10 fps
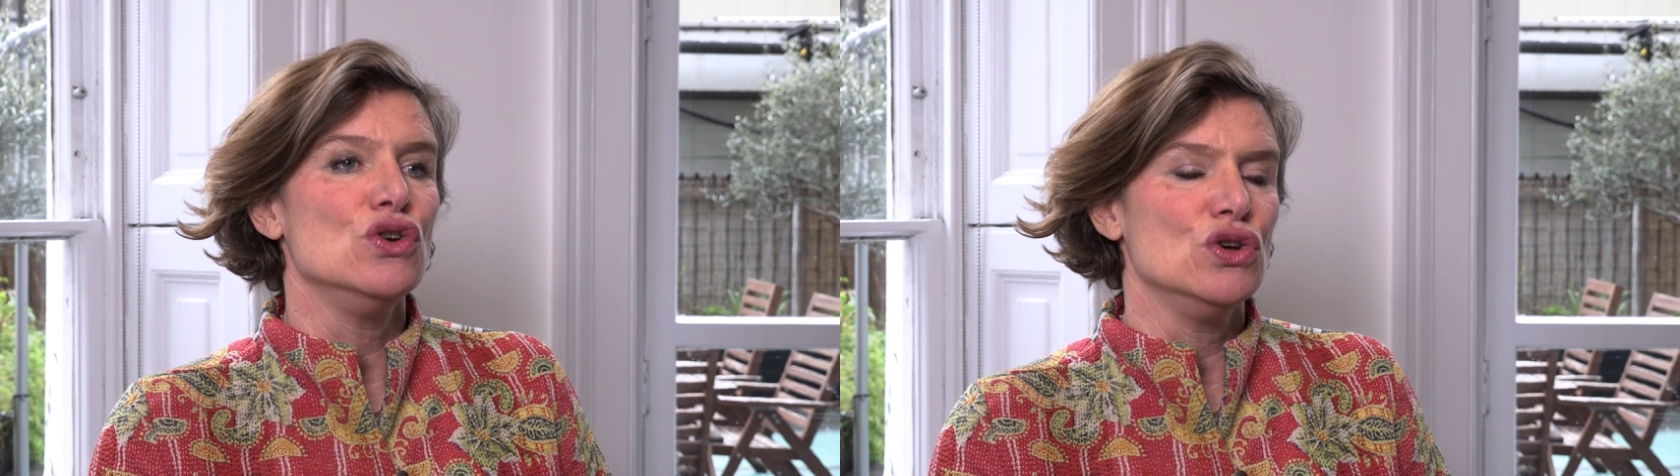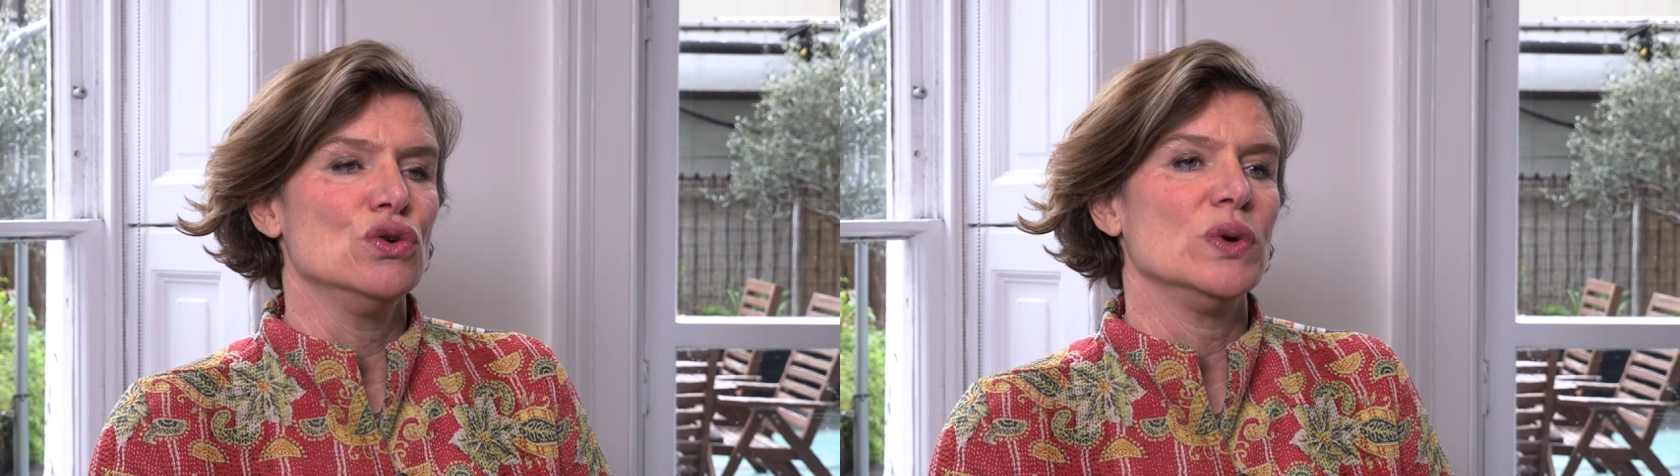
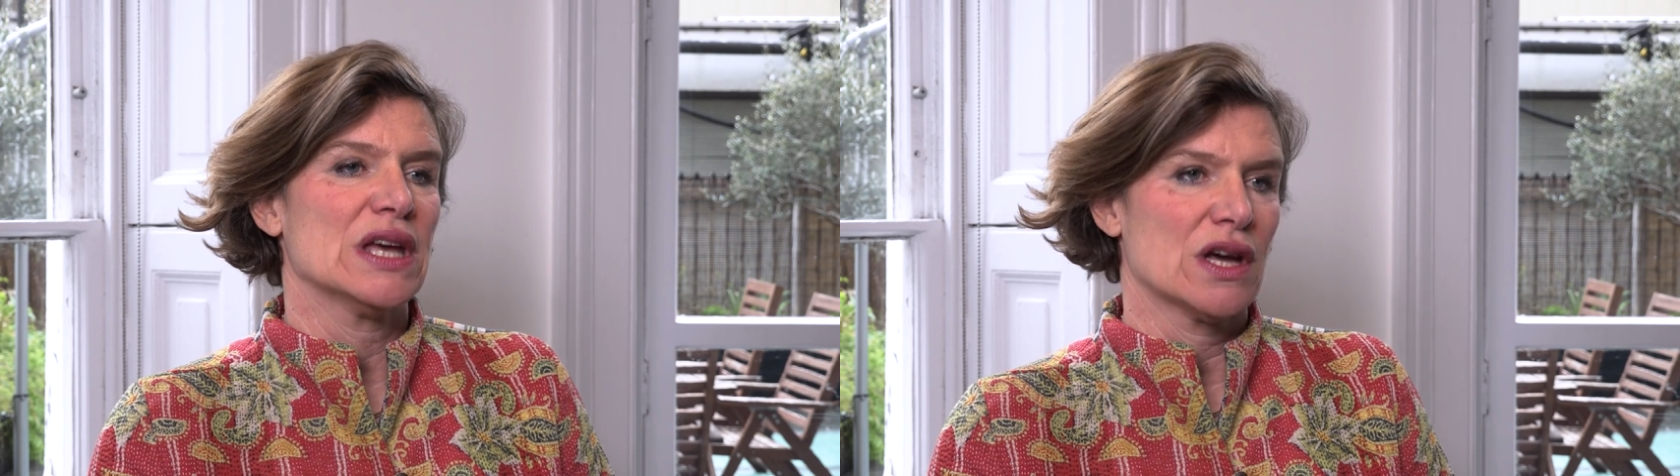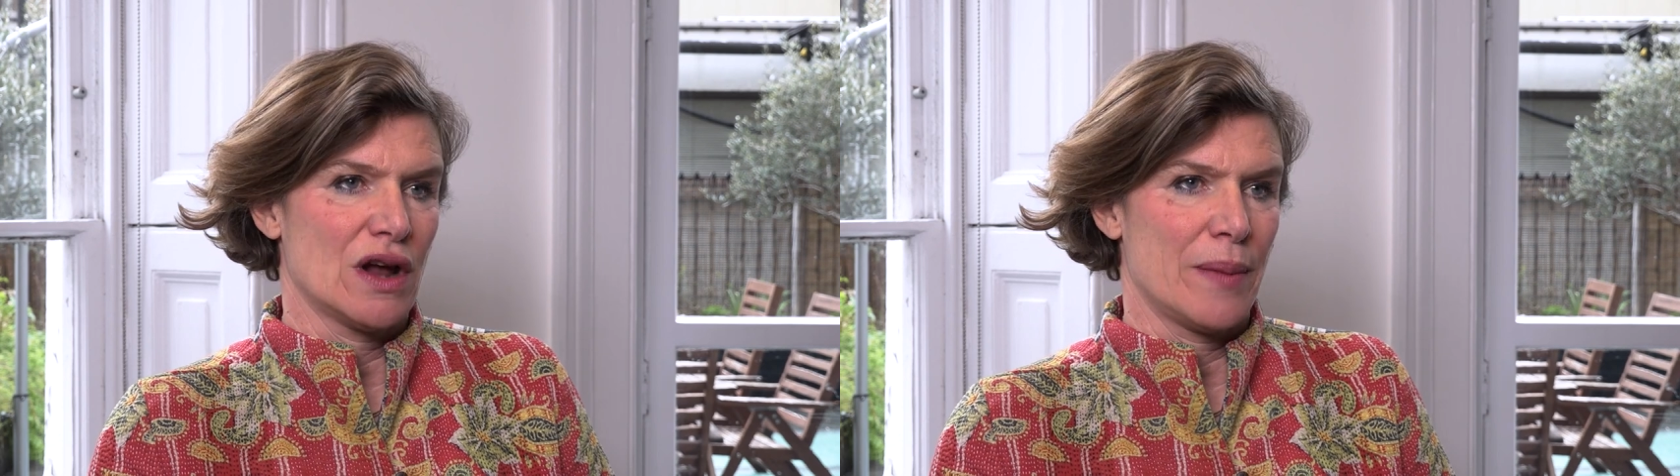new
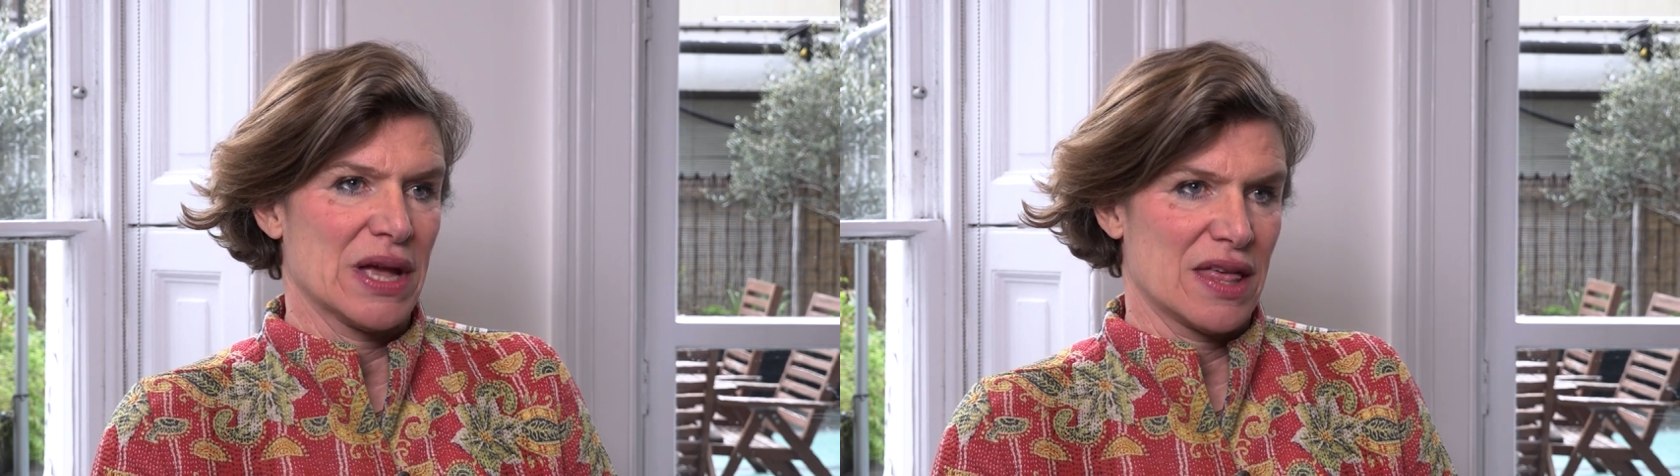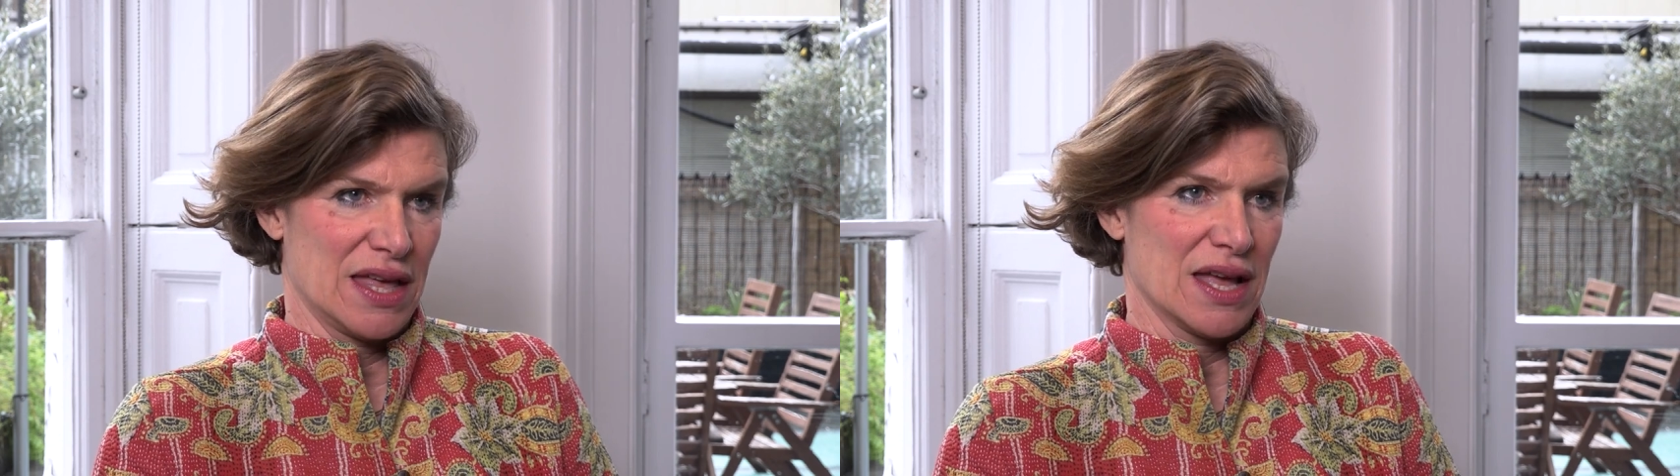
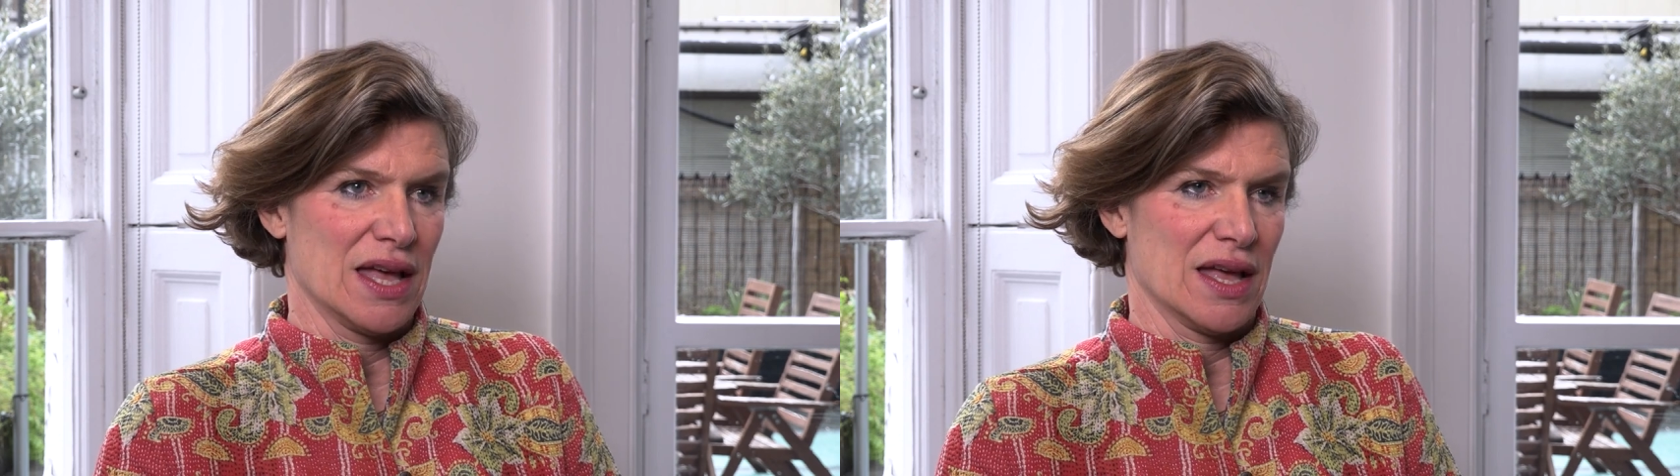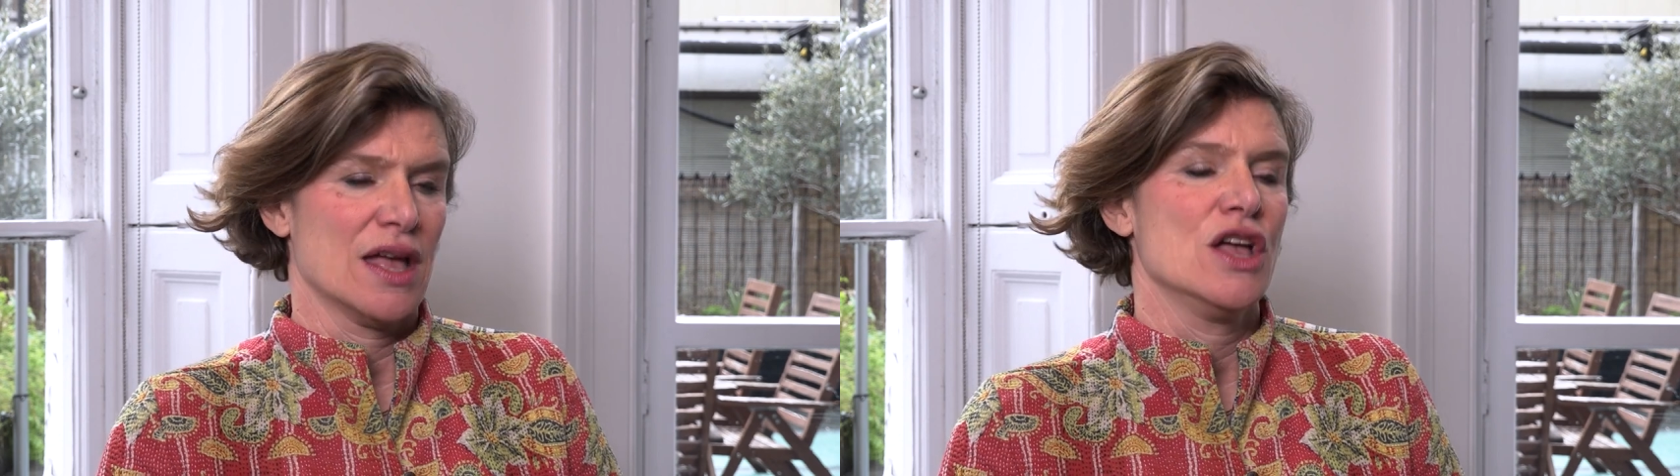economic
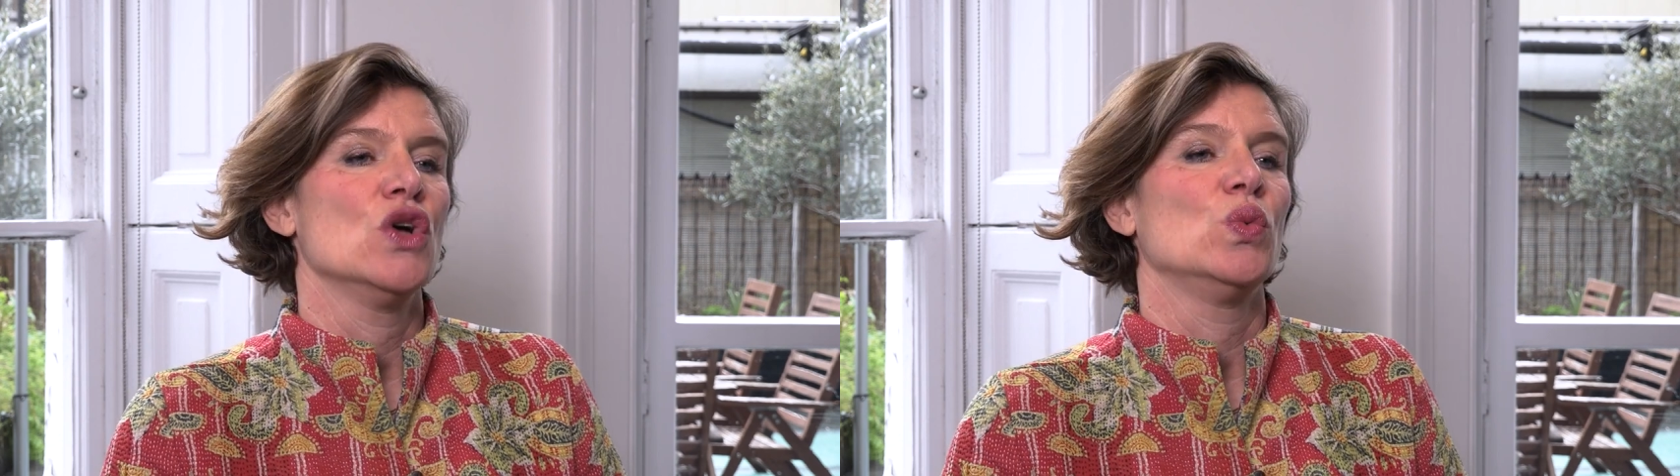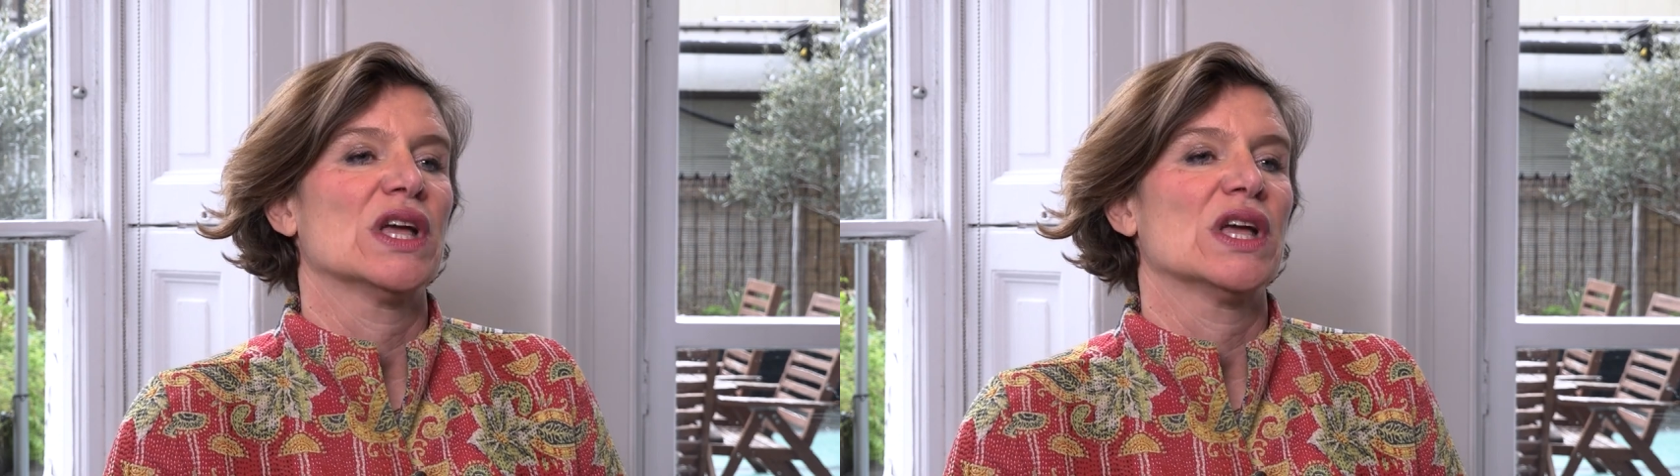thinking.